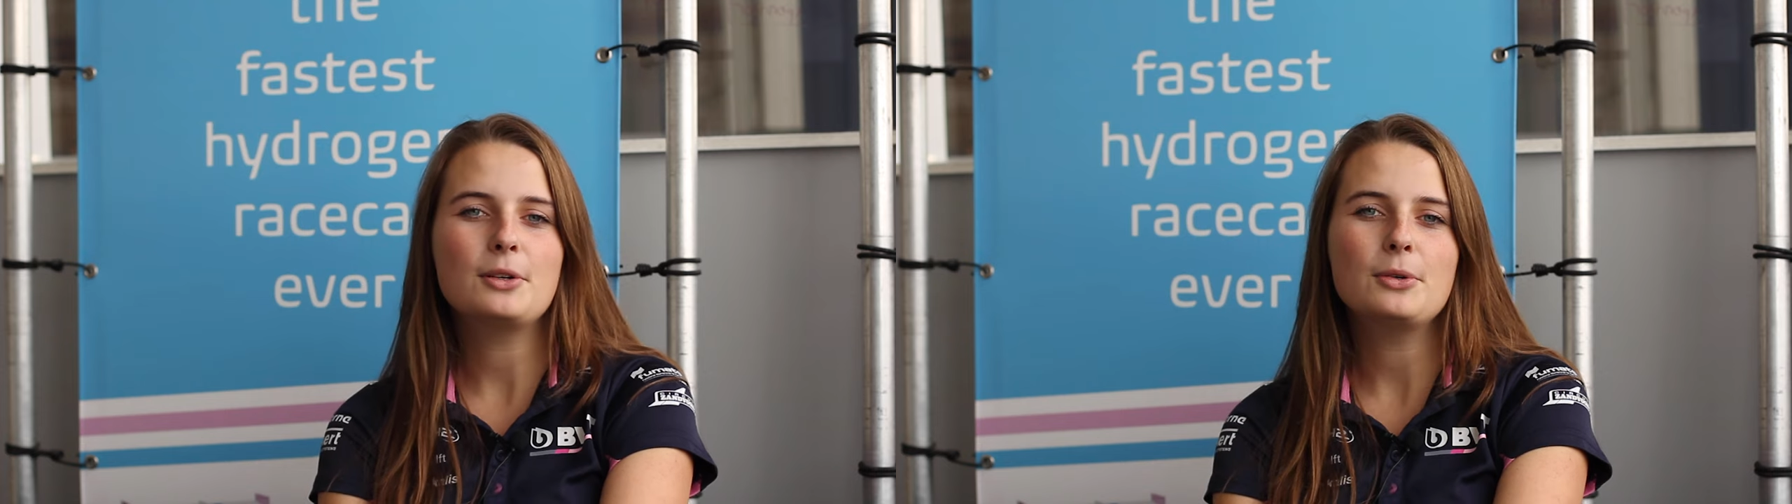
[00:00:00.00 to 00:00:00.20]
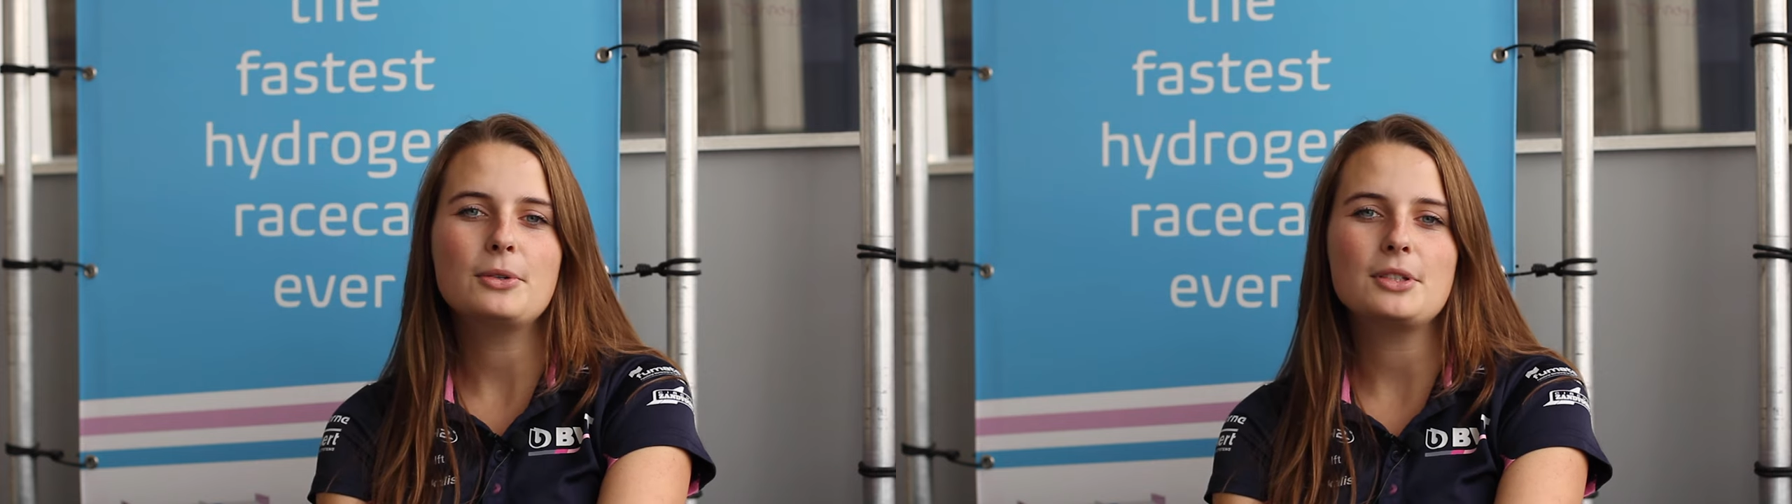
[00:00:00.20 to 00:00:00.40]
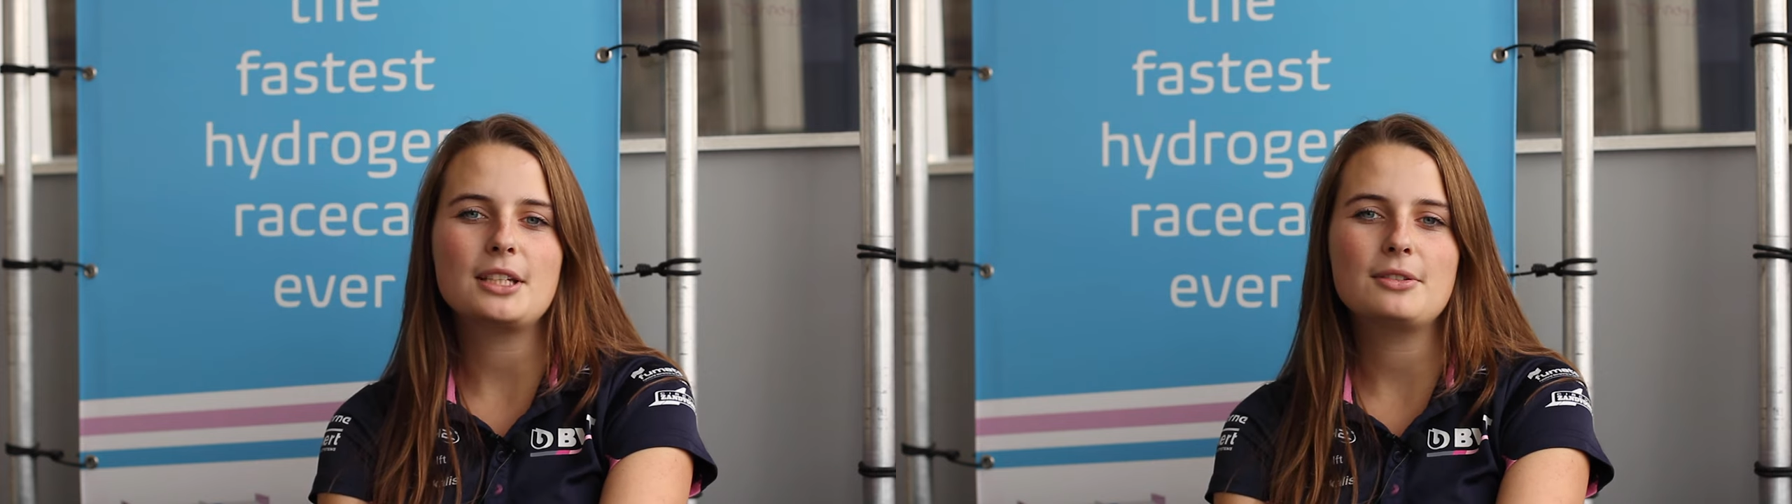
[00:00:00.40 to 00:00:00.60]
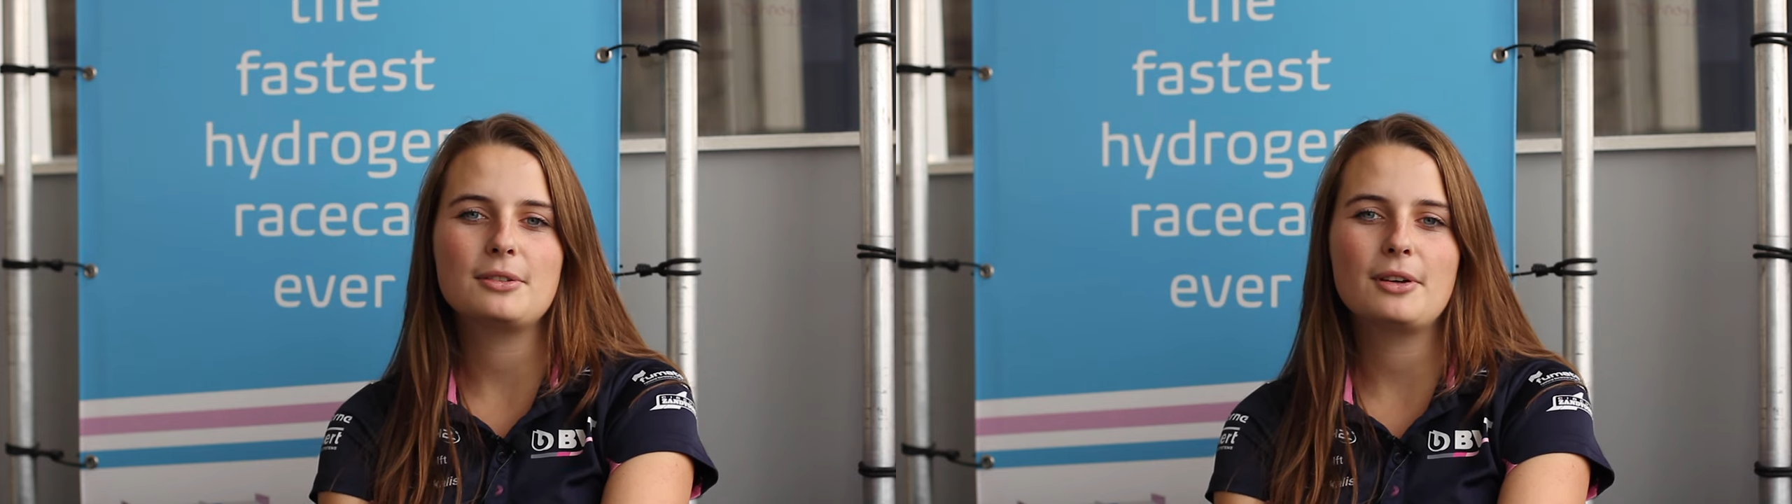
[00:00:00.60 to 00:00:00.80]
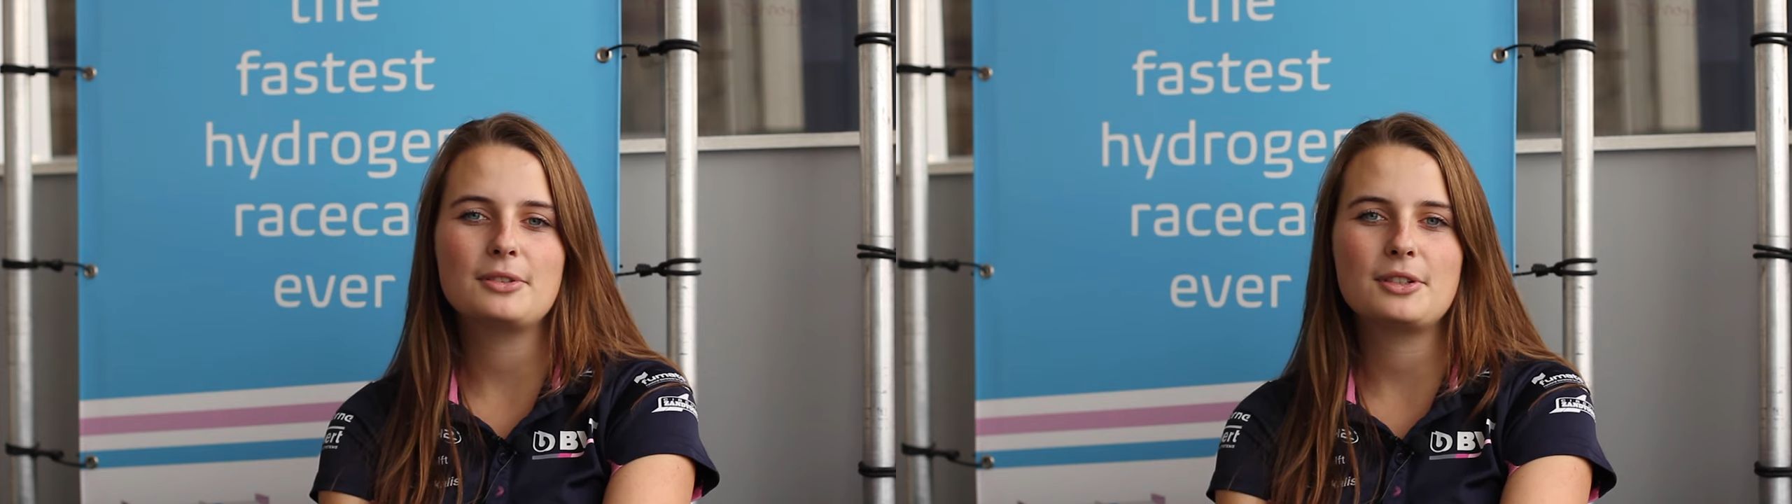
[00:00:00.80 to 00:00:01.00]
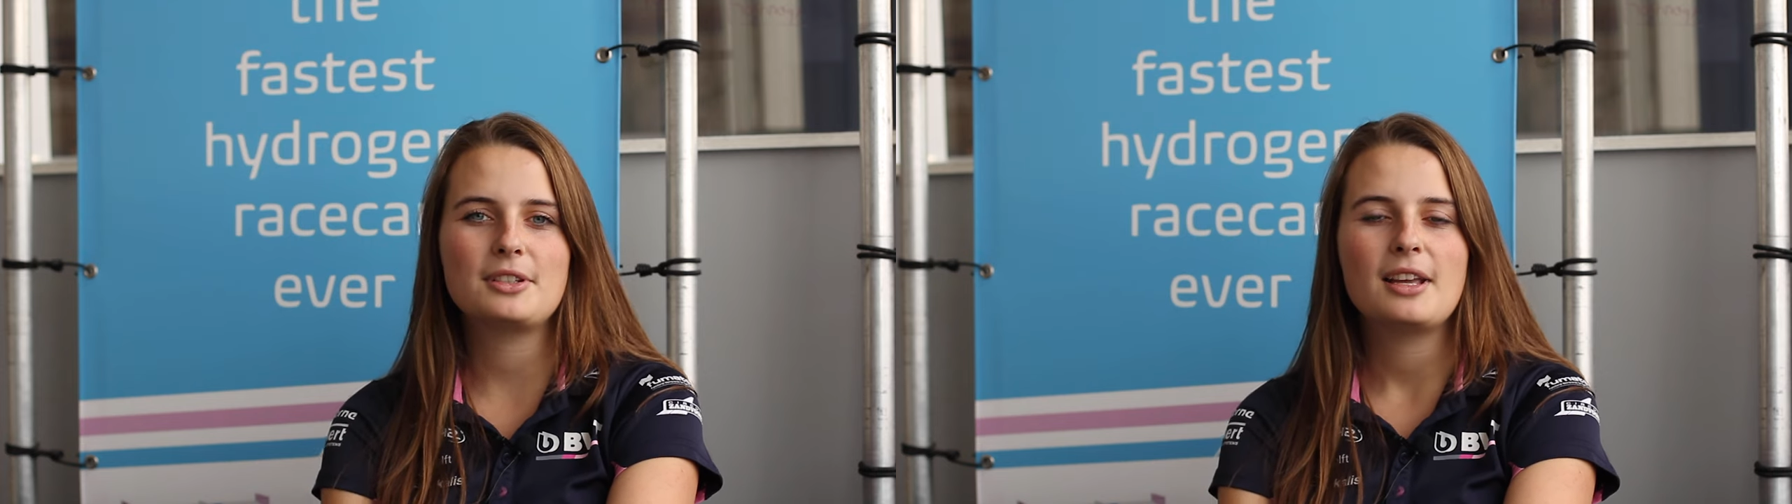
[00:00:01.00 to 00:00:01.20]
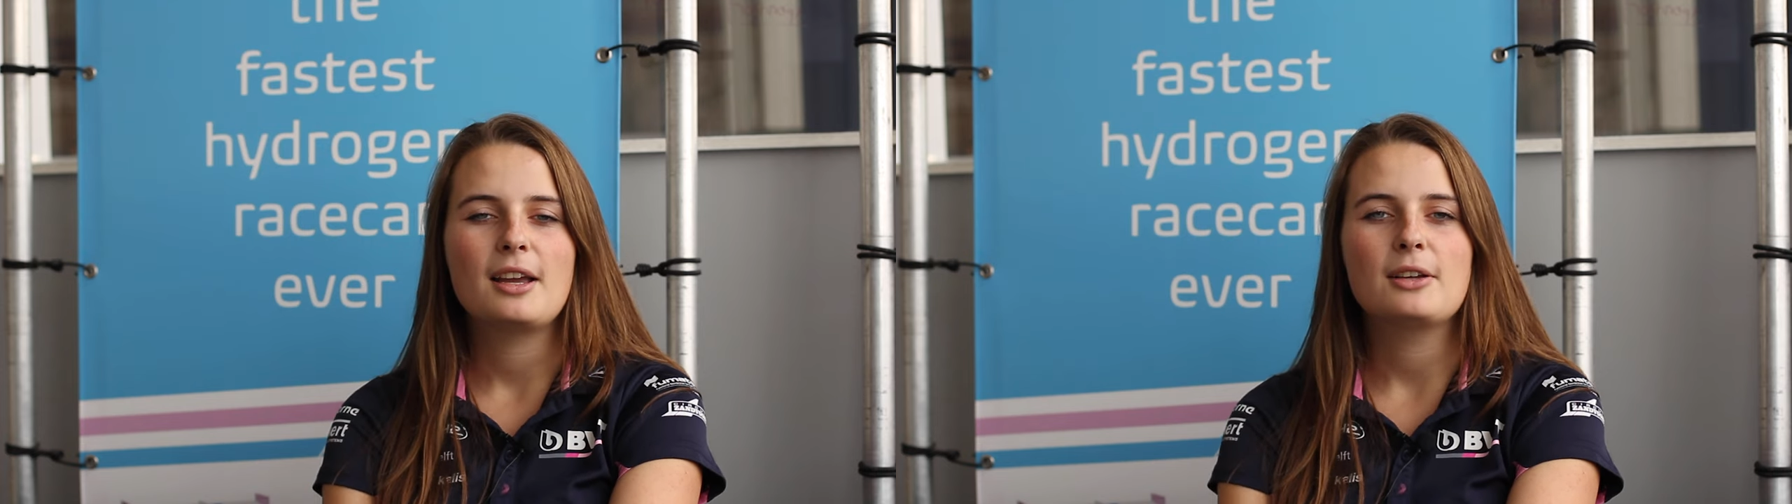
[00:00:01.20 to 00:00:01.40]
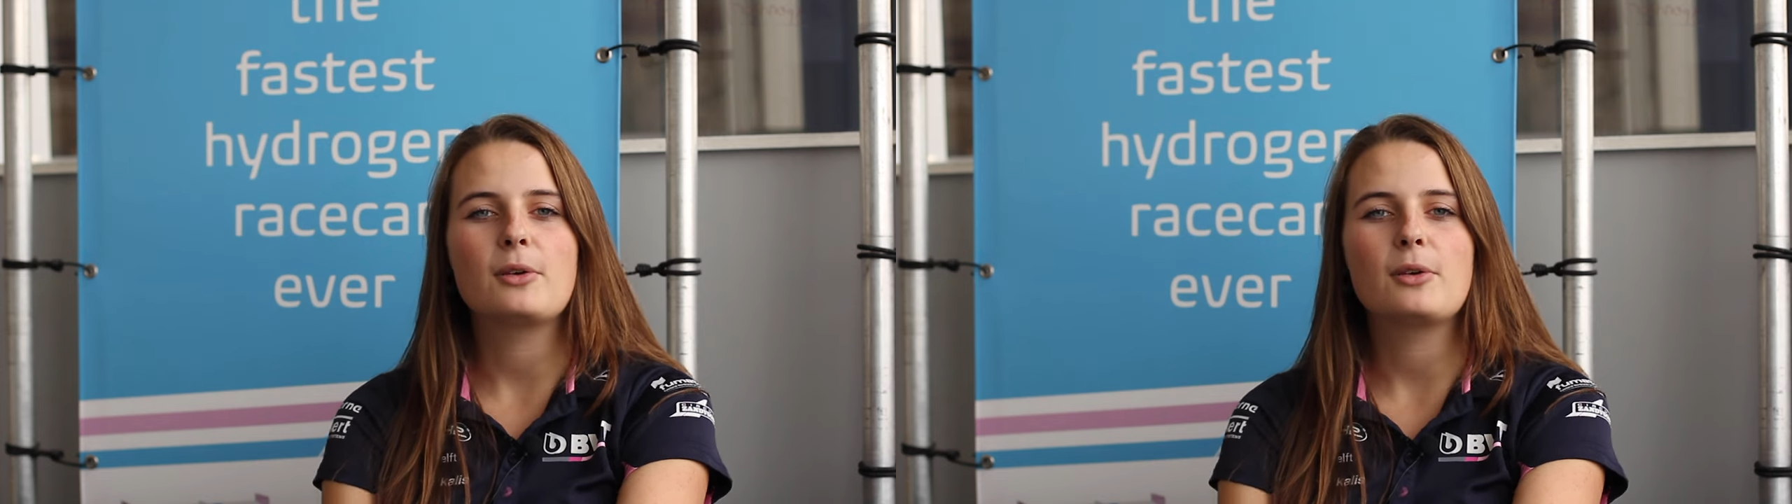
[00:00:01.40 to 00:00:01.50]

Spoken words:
cool is that you're not just